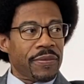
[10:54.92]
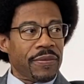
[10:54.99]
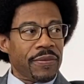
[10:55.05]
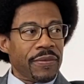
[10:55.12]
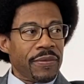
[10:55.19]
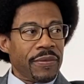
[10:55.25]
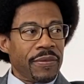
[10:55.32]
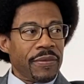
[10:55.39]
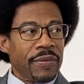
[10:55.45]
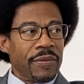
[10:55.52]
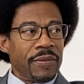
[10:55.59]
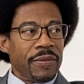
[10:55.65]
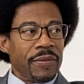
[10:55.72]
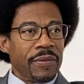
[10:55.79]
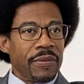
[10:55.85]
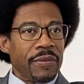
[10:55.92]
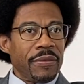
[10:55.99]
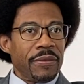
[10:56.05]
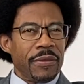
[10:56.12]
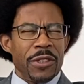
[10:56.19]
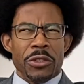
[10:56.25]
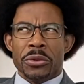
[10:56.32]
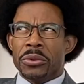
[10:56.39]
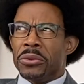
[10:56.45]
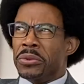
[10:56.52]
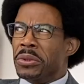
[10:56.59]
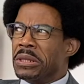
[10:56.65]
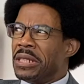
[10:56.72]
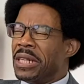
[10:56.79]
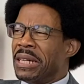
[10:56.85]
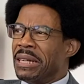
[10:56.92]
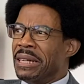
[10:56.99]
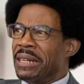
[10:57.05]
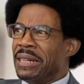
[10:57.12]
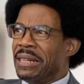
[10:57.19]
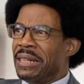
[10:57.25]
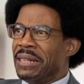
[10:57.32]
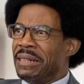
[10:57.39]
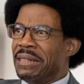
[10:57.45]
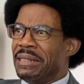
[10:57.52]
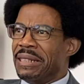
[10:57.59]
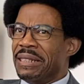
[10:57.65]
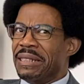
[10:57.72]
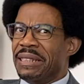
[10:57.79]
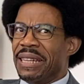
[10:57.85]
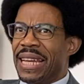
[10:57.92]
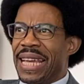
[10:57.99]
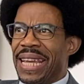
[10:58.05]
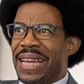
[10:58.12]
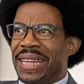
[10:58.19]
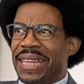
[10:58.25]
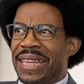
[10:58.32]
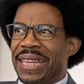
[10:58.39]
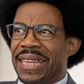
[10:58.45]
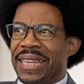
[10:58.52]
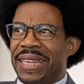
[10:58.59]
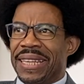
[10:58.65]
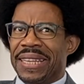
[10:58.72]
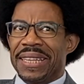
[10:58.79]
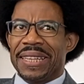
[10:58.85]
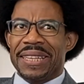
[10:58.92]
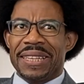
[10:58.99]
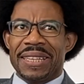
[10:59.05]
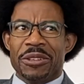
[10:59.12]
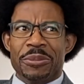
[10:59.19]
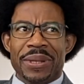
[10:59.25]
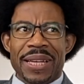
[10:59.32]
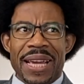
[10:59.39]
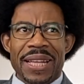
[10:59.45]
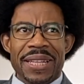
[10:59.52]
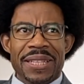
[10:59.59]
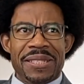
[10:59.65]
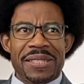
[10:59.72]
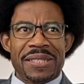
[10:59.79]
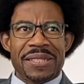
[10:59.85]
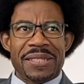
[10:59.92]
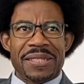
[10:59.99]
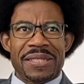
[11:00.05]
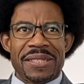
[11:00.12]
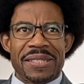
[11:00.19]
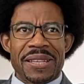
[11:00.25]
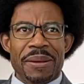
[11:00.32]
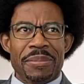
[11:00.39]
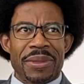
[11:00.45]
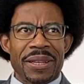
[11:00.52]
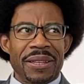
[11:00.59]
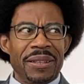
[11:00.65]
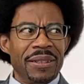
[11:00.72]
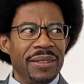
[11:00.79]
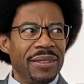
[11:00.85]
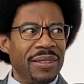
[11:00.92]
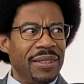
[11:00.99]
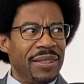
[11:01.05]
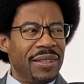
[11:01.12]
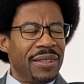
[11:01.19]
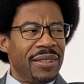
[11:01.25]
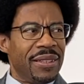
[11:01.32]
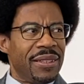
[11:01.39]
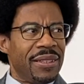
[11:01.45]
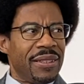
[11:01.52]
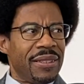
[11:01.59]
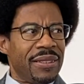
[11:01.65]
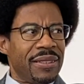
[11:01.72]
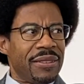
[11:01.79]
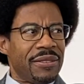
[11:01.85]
he be now if he was still alive? Do you know? Ooh, well, uh, how old was he when he uh, passed? 80, he when he passed? He'll be 80 something. Okay. So